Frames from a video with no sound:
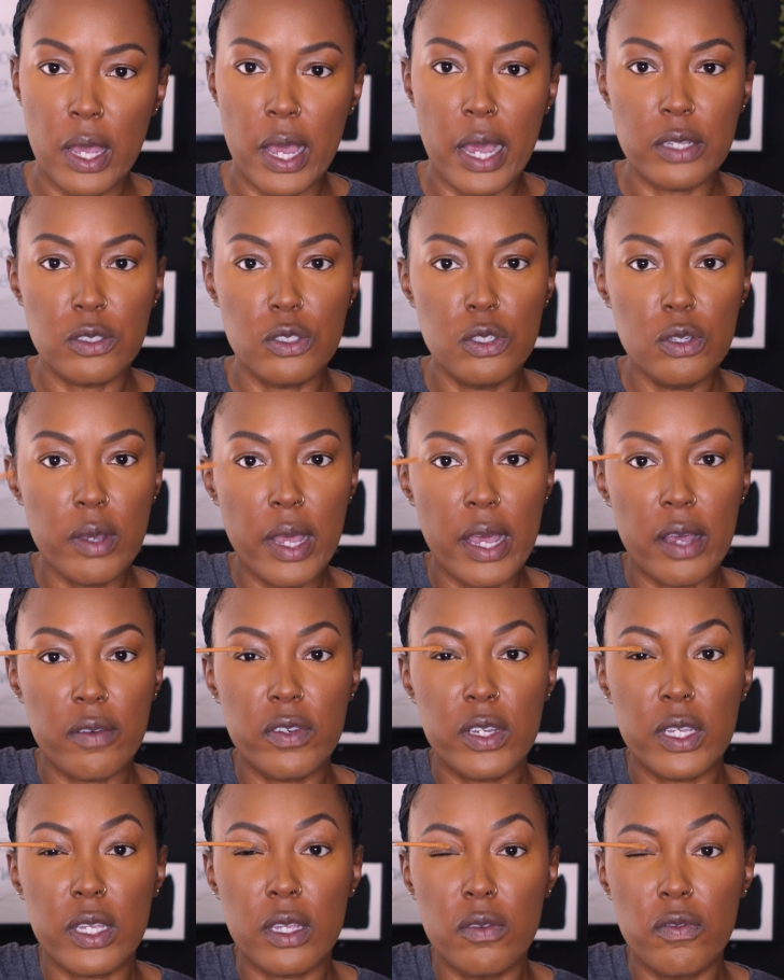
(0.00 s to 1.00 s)
I do have
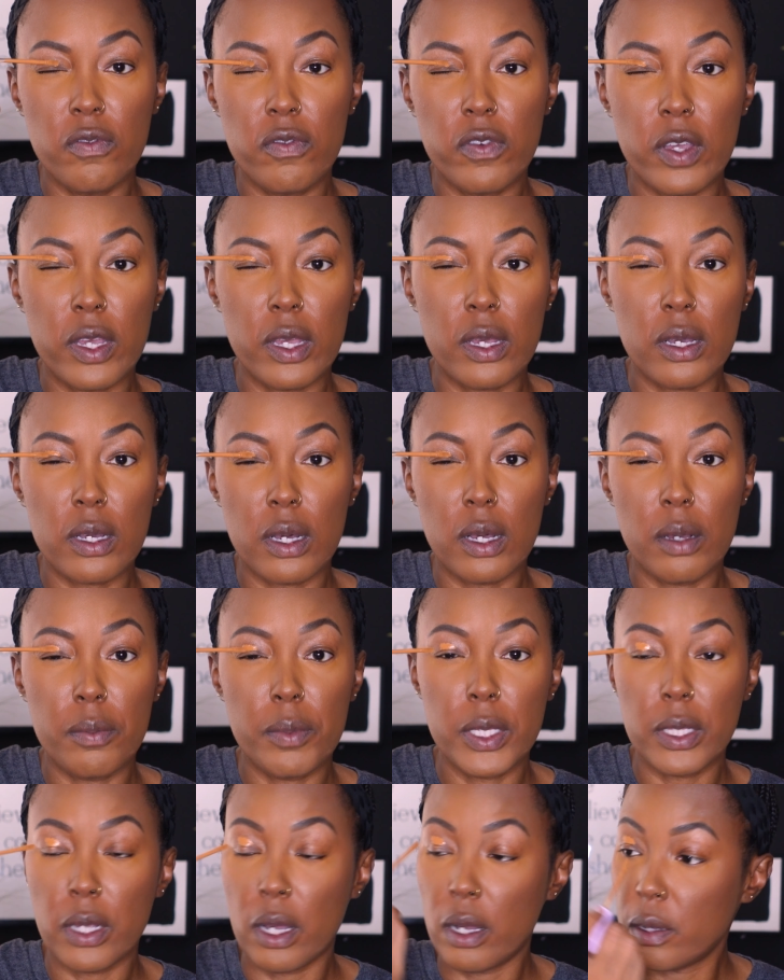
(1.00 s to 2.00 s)
an event
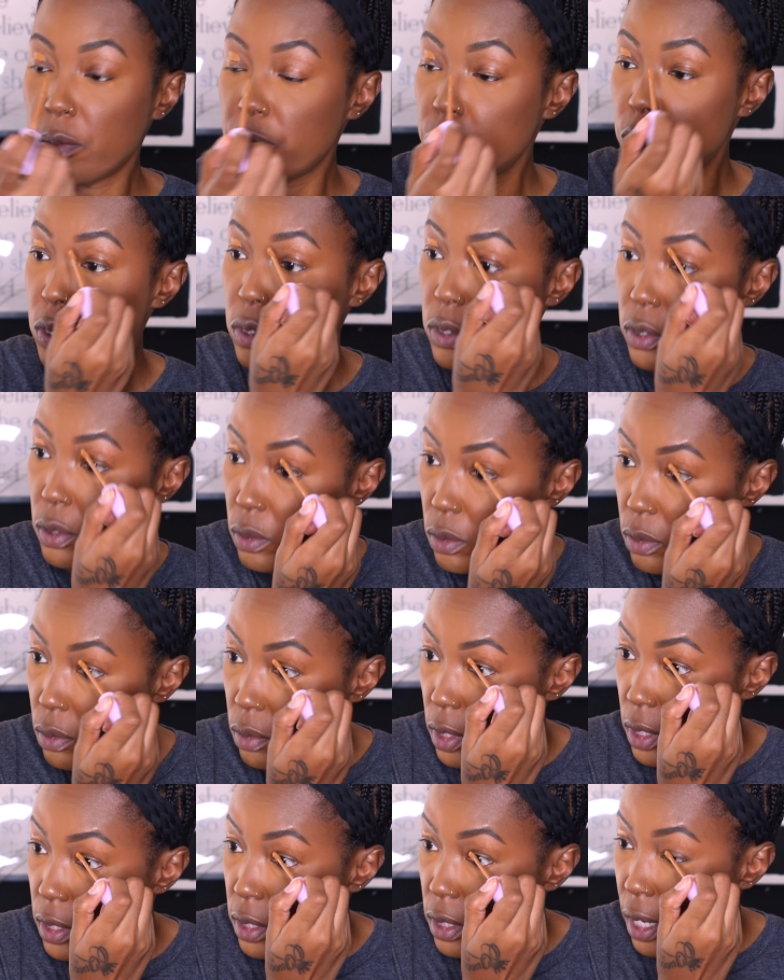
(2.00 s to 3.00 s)
coming up soon.
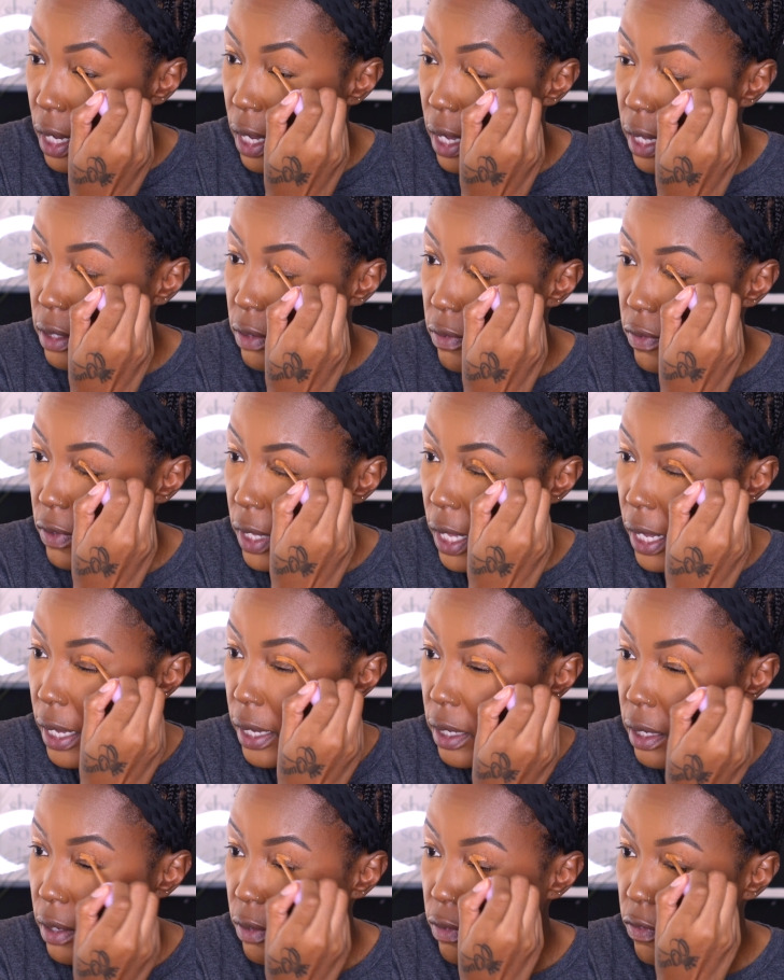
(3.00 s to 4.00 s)
It's kind of
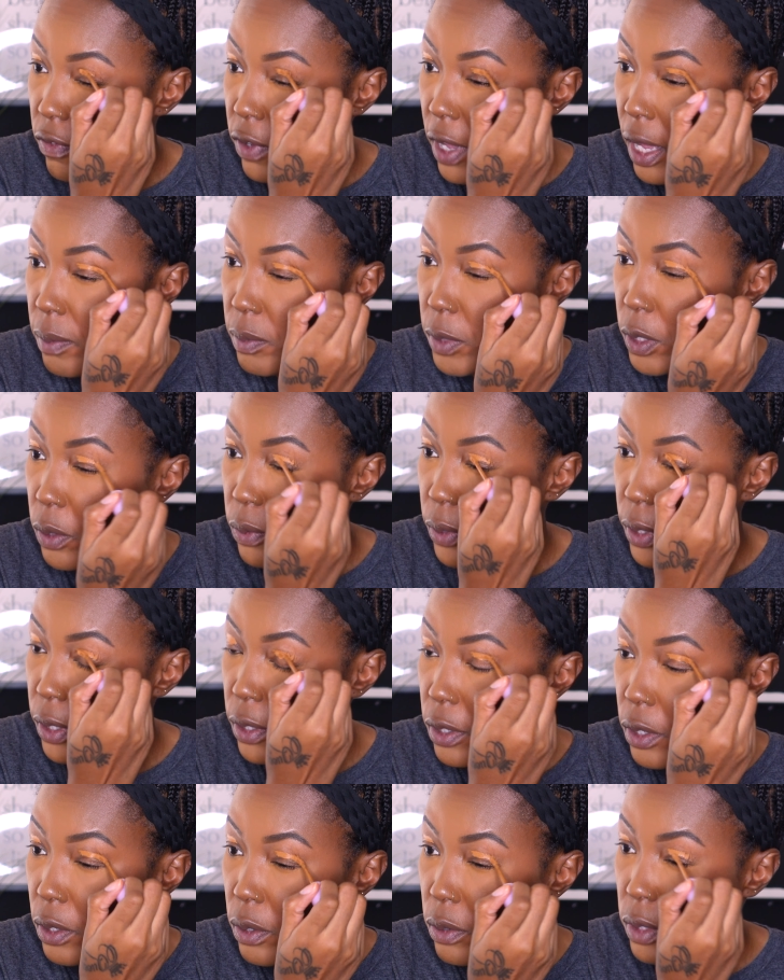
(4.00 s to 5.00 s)
like a family
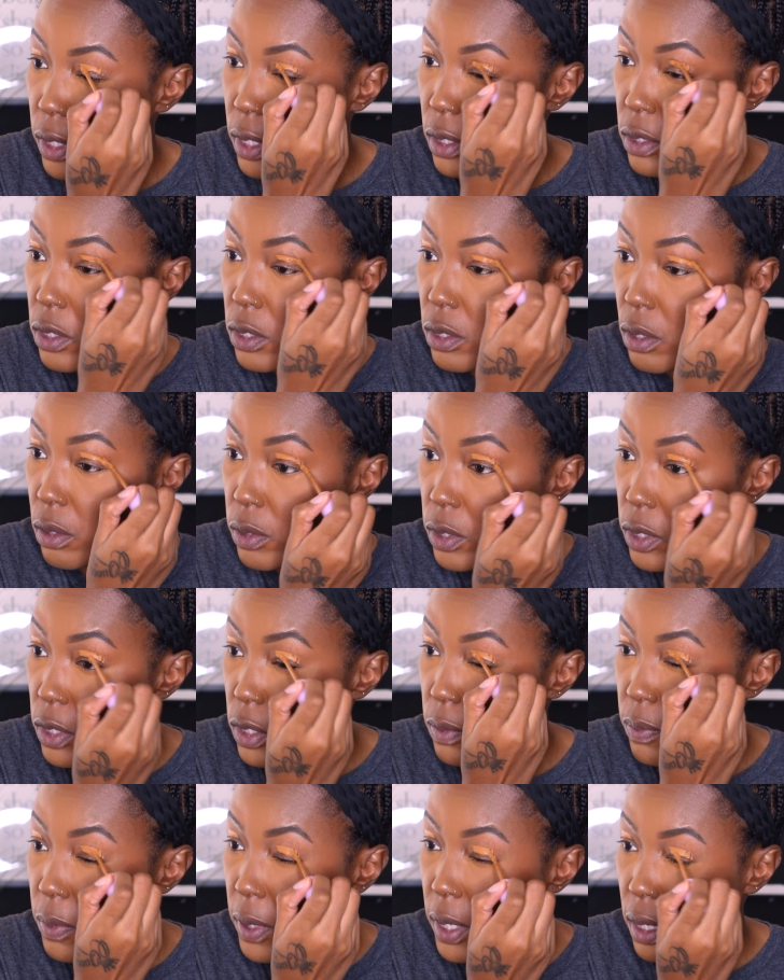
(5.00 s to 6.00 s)
reunion, so to
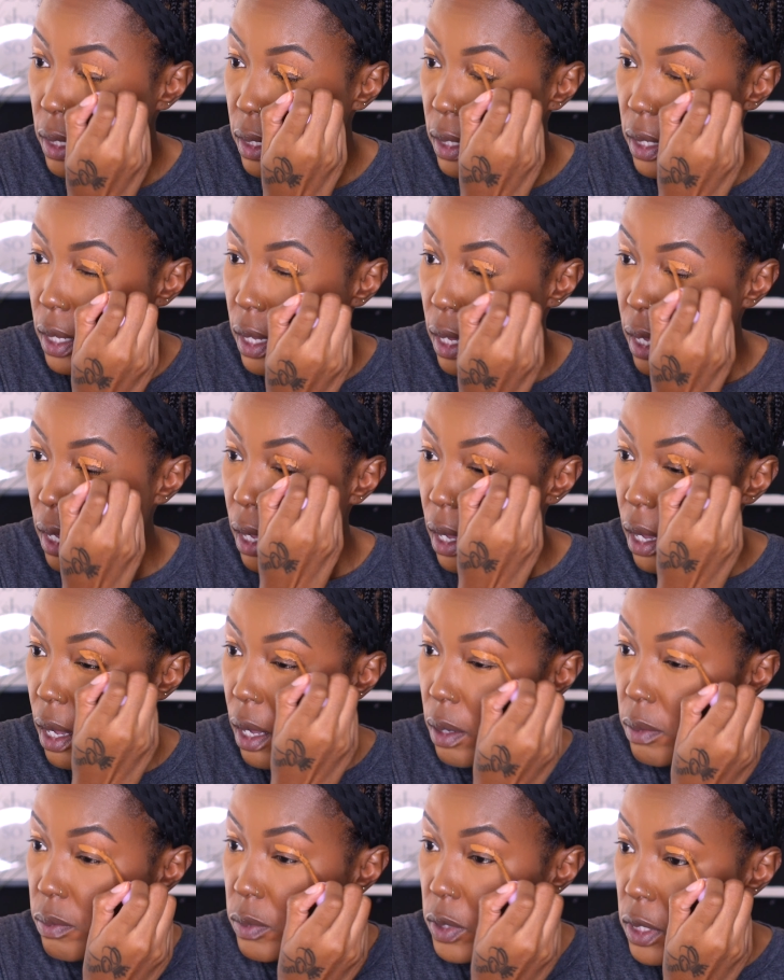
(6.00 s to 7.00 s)
speak,
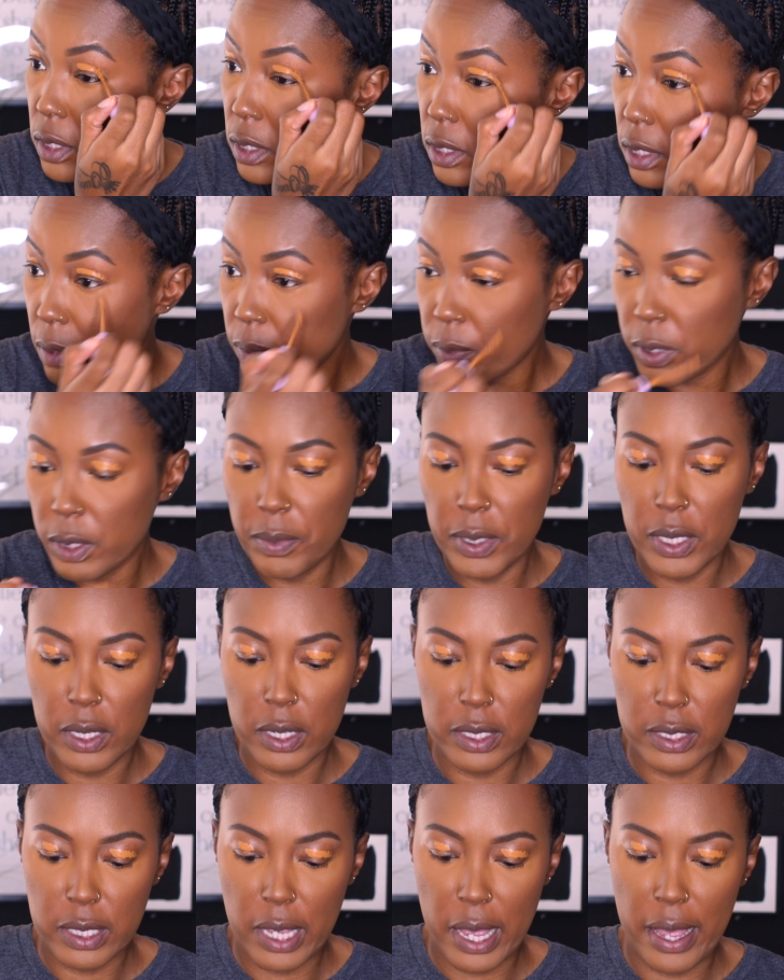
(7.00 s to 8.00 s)
um, simply
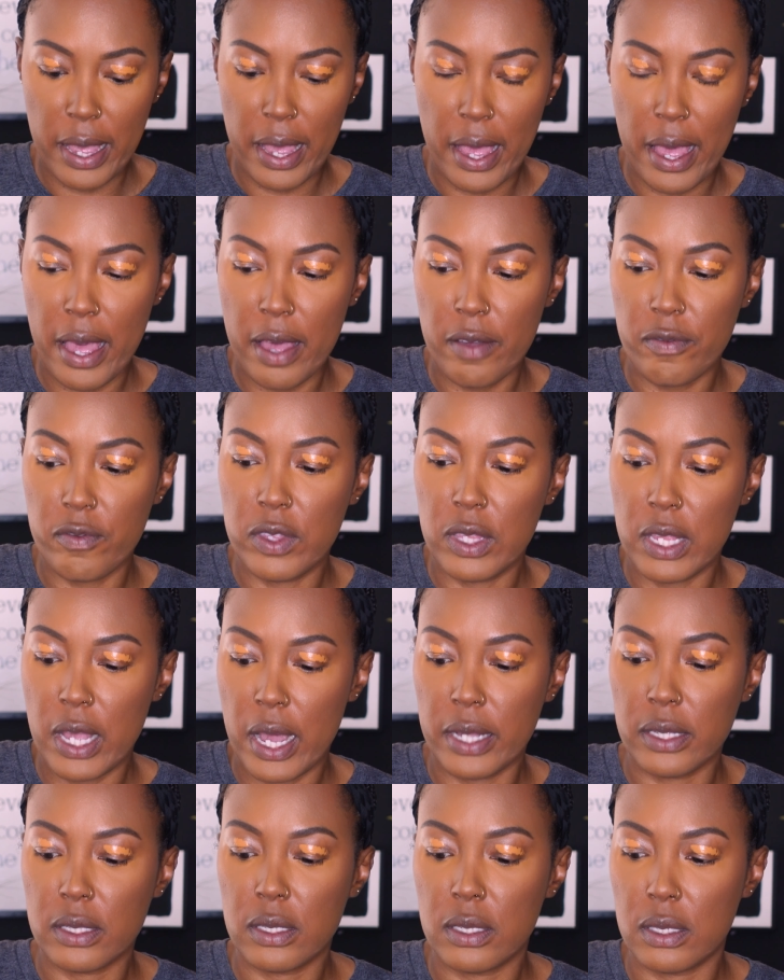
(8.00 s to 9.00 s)
because I have
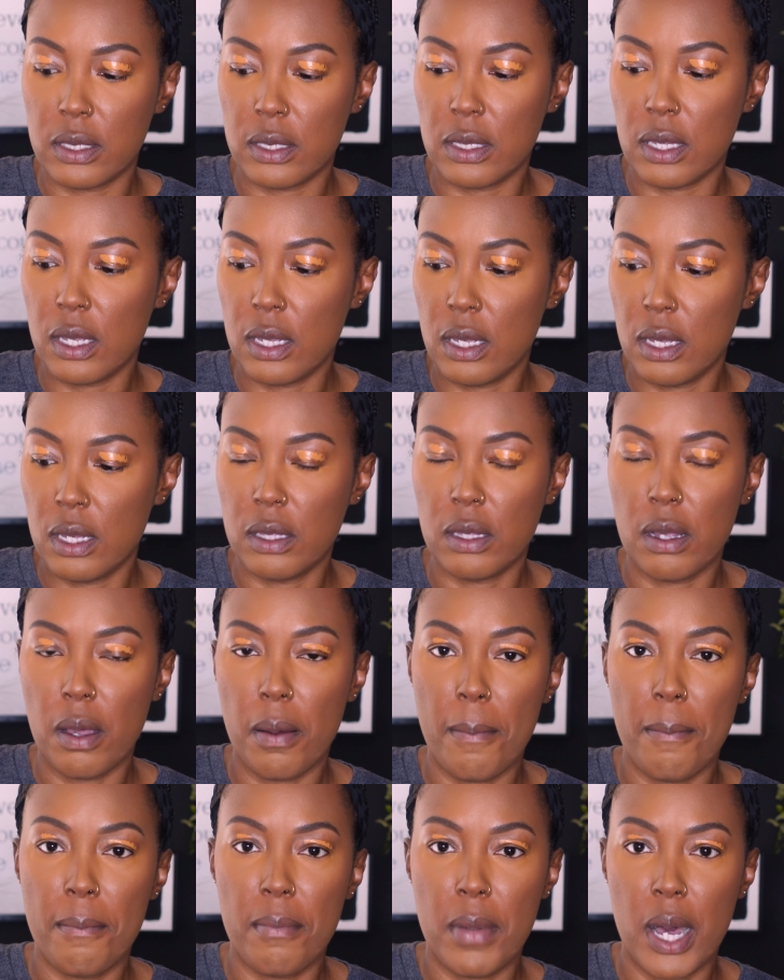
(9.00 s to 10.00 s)
not seen
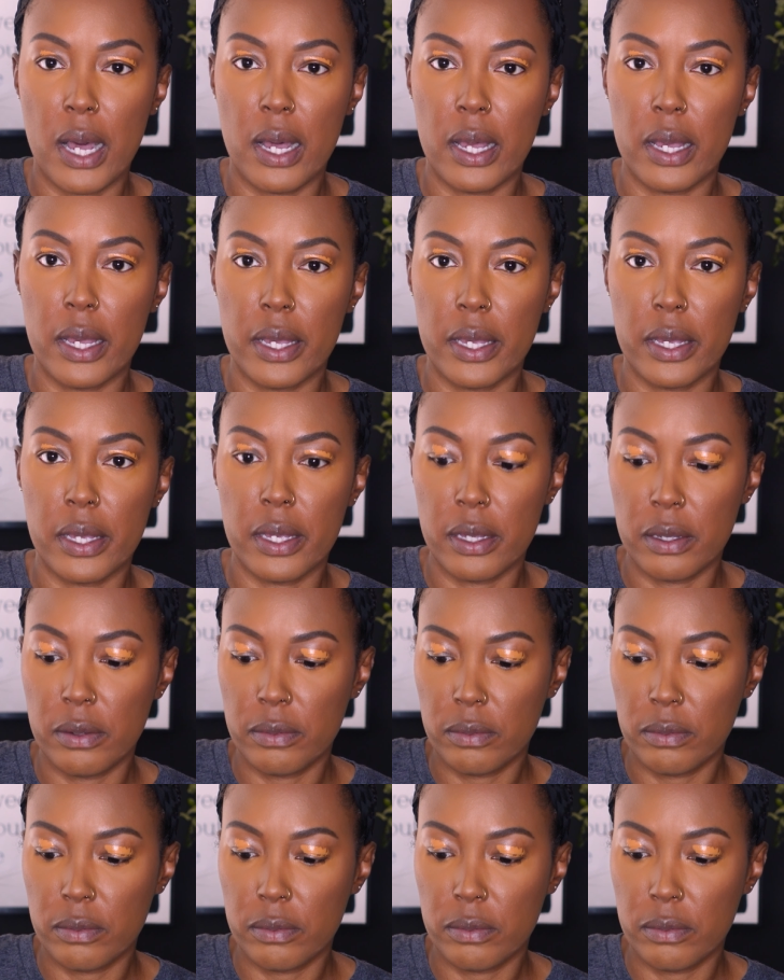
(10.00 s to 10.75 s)
my